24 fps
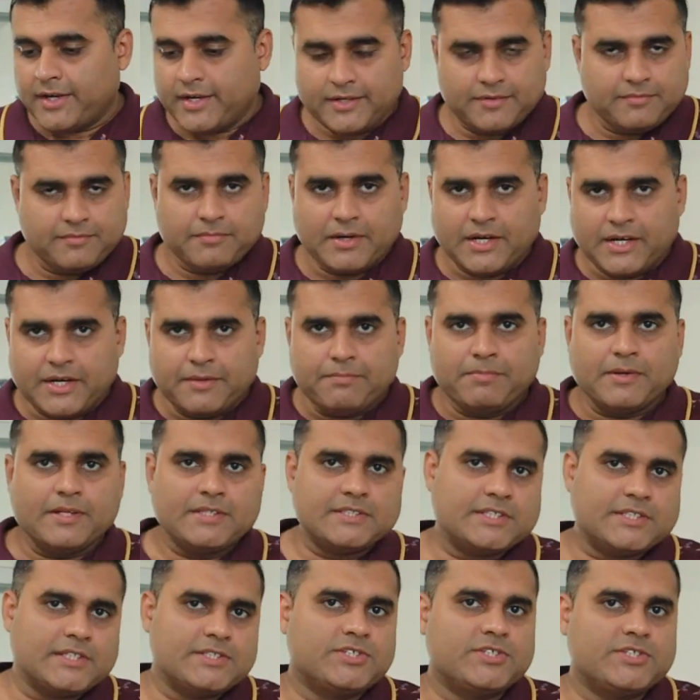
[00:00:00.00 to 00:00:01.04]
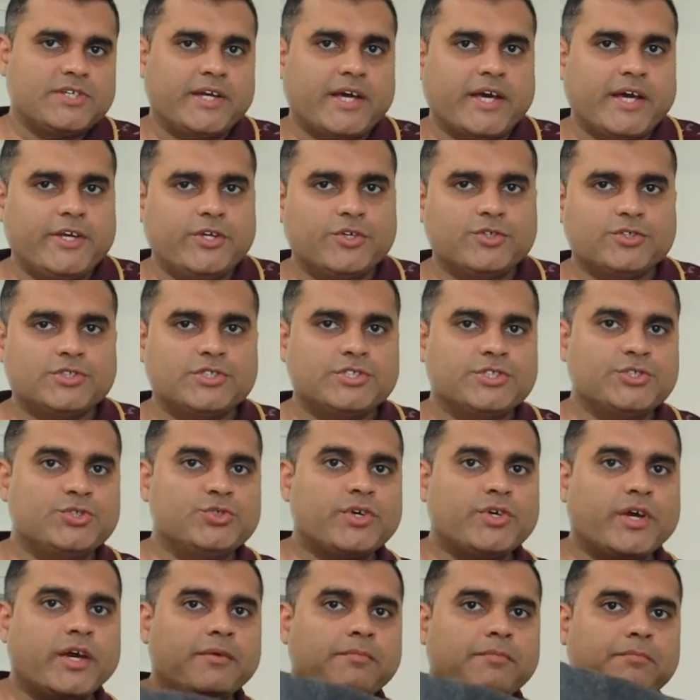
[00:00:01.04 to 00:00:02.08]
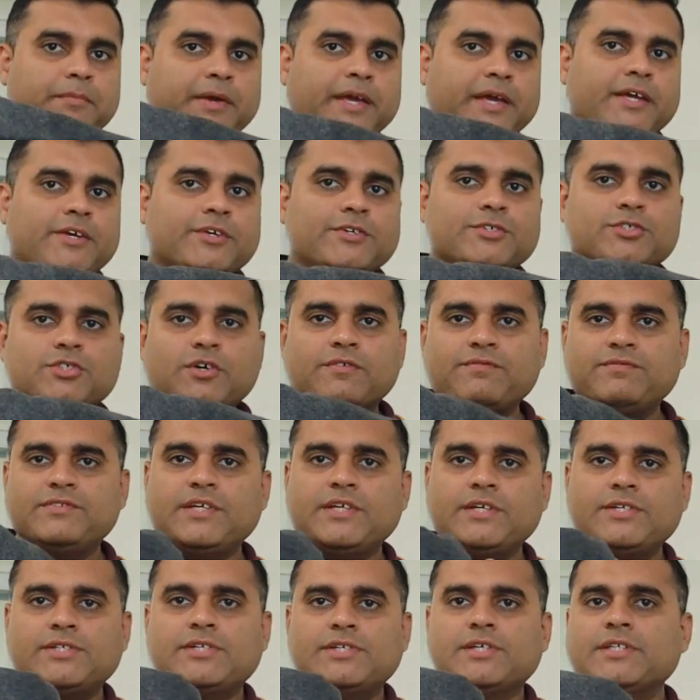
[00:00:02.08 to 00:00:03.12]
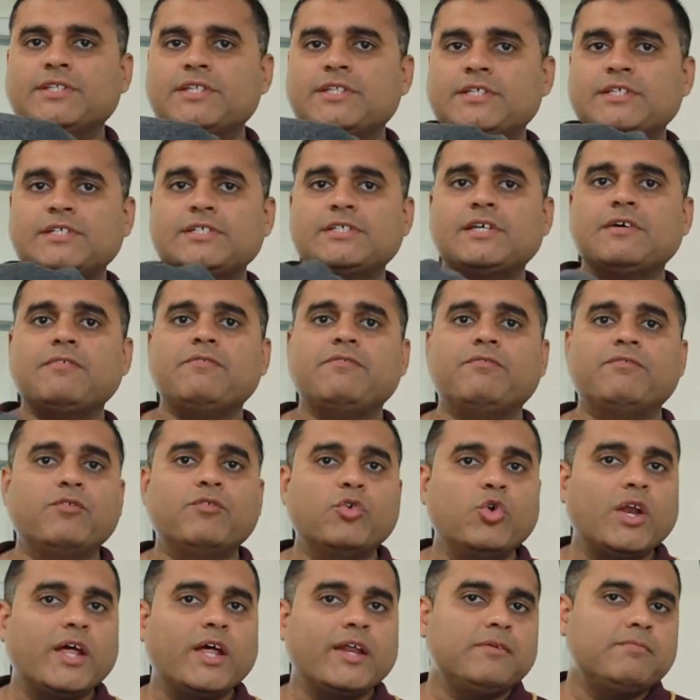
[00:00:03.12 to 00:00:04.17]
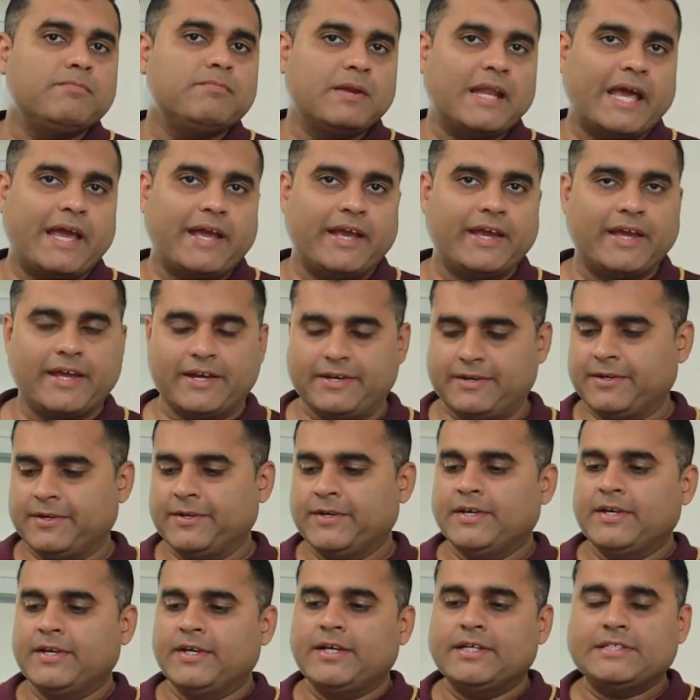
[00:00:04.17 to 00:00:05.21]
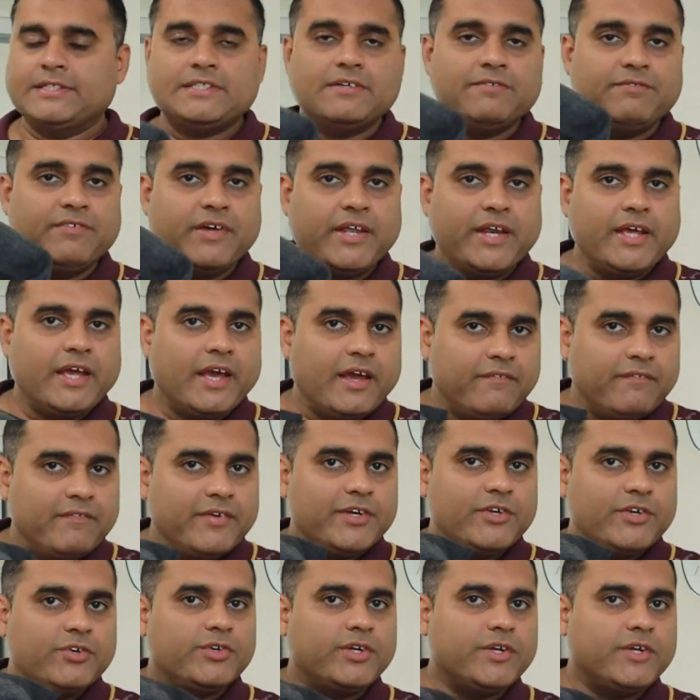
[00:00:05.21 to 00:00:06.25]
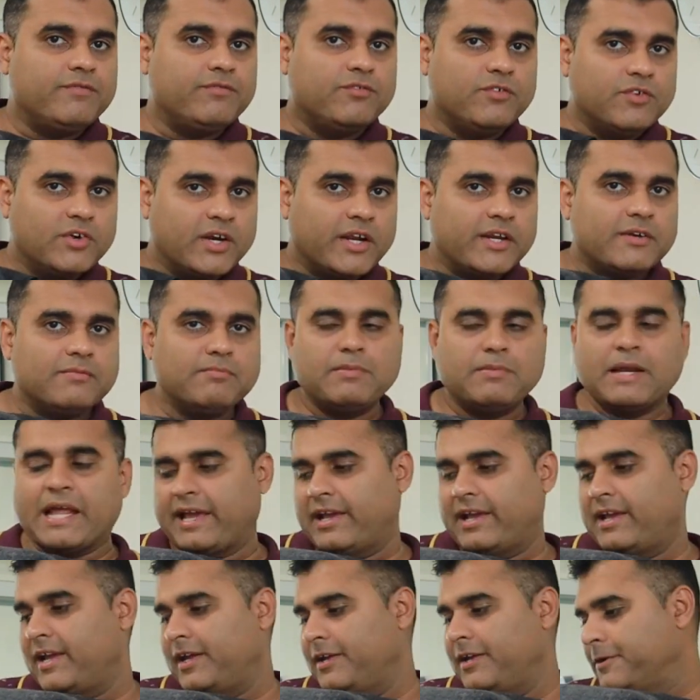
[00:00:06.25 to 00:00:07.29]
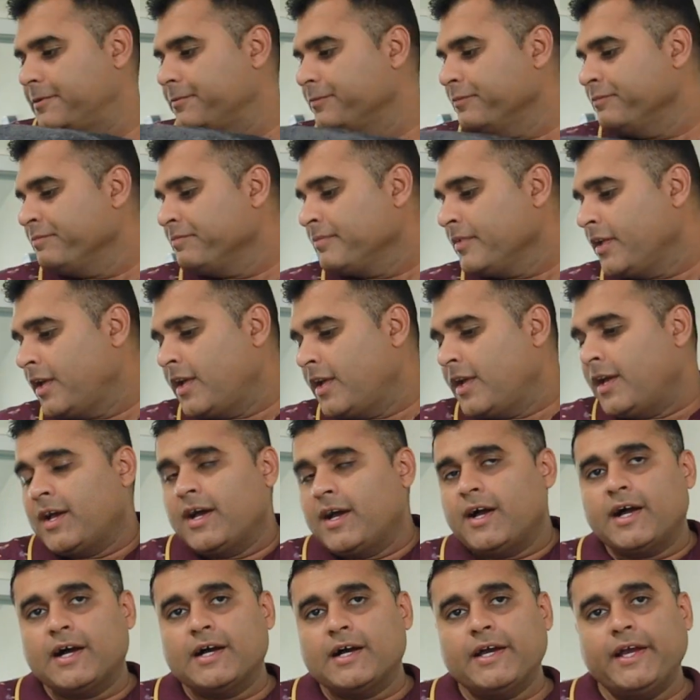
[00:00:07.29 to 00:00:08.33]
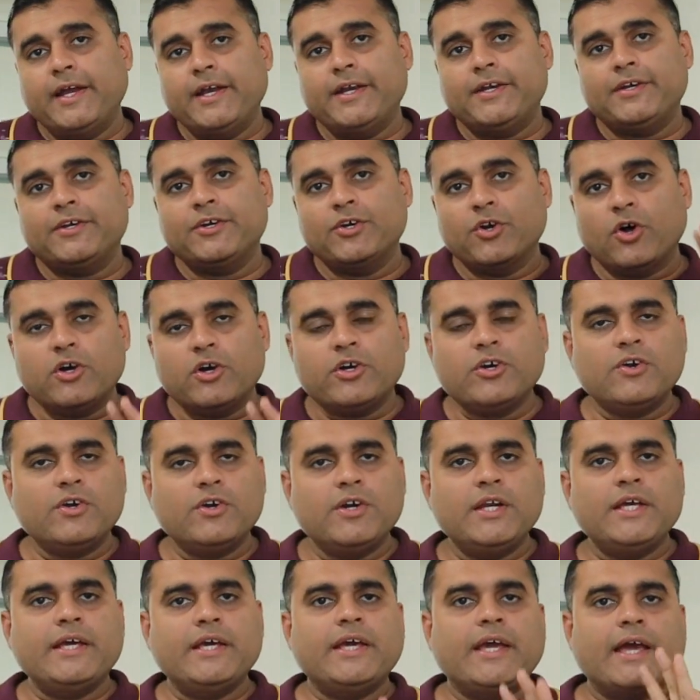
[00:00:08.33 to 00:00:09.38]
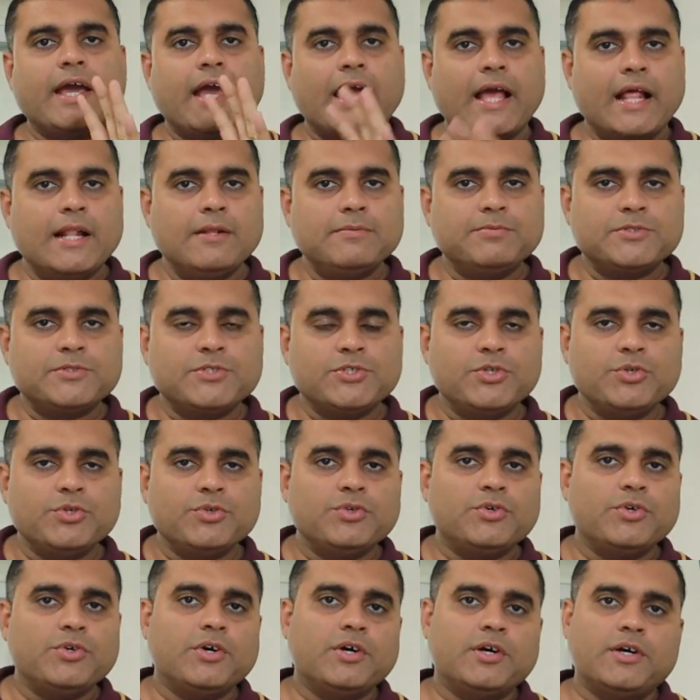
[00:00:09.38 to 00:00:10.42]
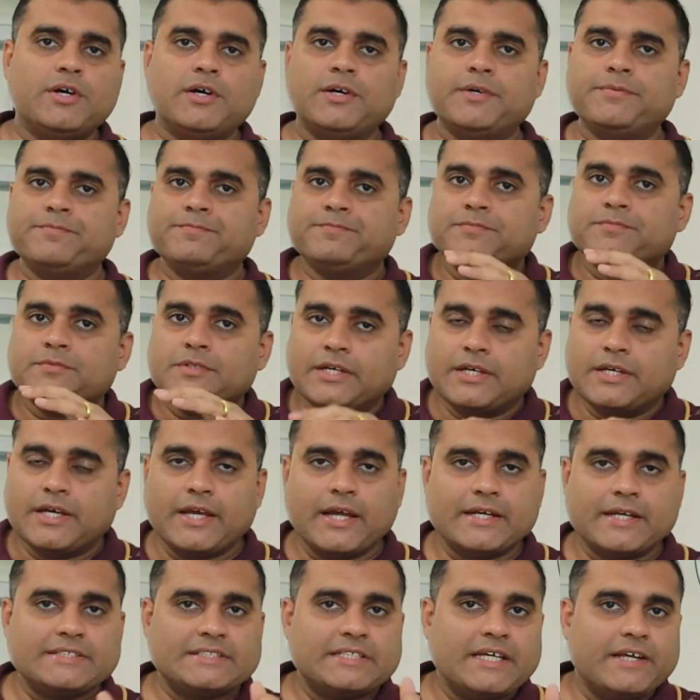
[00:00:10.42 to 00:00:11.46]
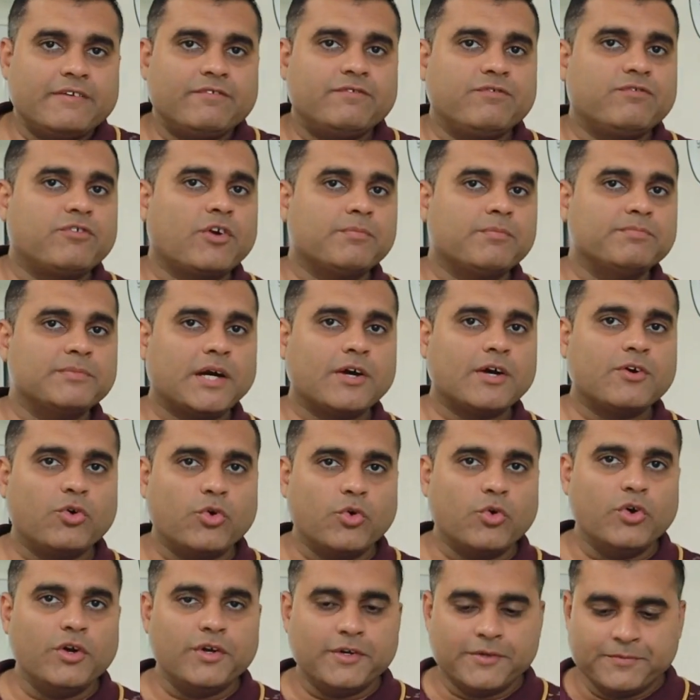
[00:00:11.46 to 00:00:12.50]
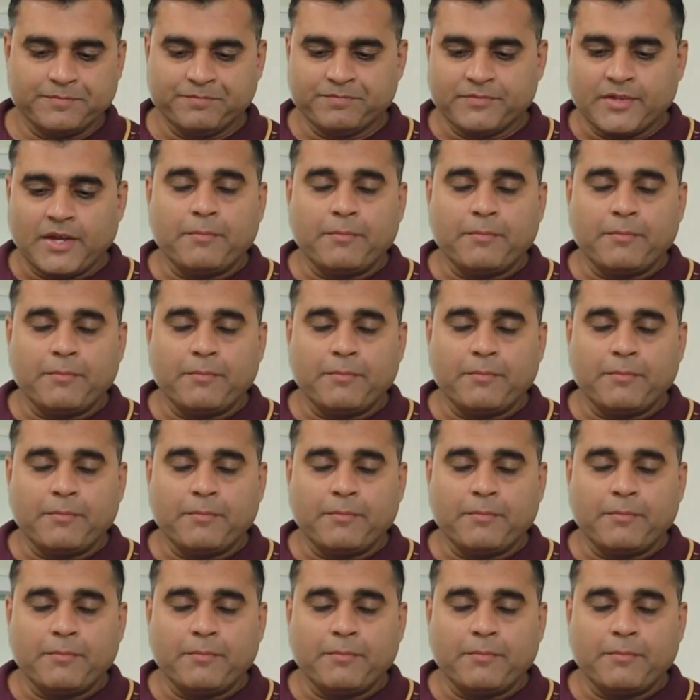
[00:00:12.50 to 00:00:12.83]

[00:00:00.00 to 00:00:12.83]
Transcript: in multiple such scenarios, you can make use of this. This is a woolen blanket. It's a very heavy duty woolen blanket. It not only helps you get saved from the cold,